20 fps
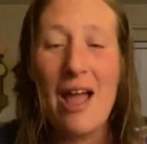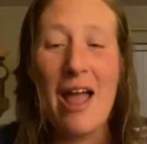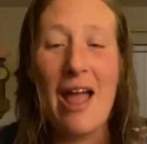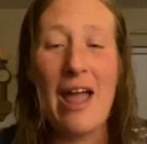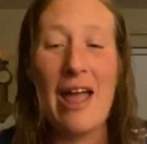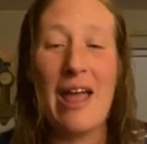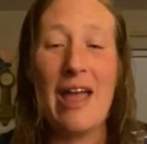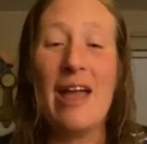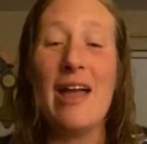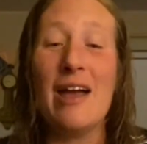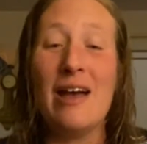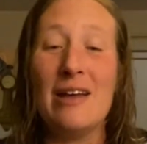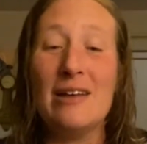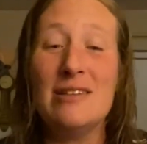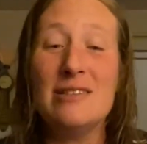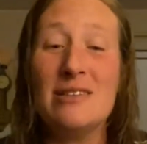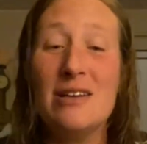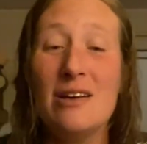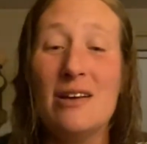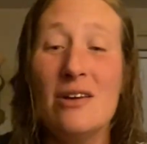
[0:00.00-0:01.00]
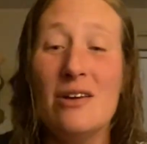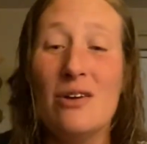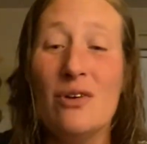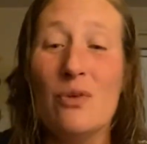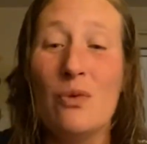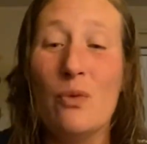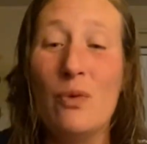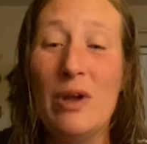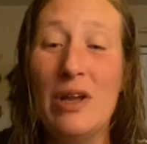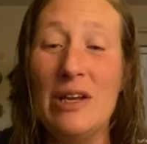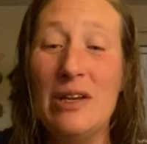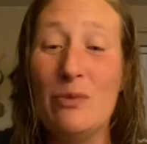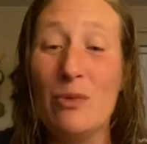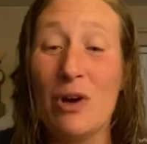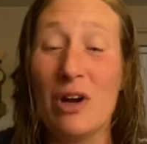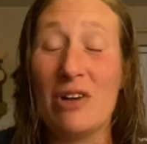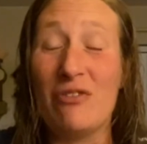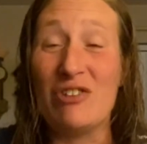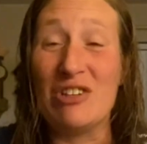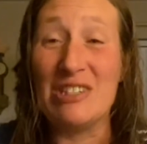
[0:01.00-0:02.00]
And we
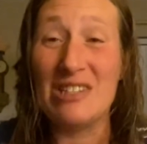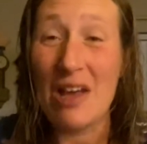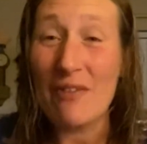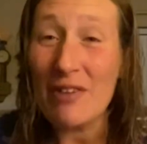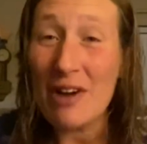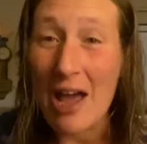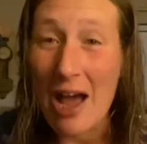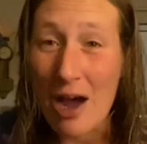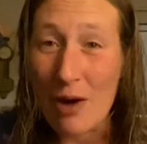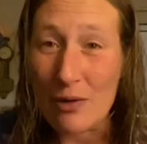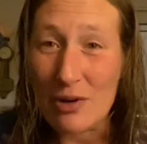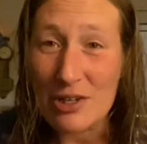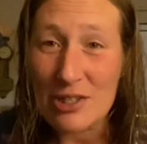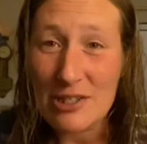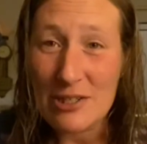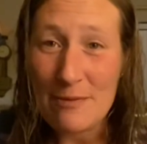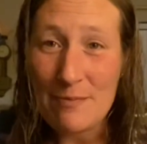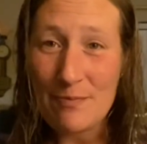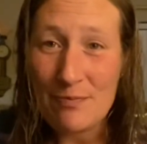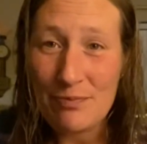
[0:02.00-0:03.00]
worked for 7 hours.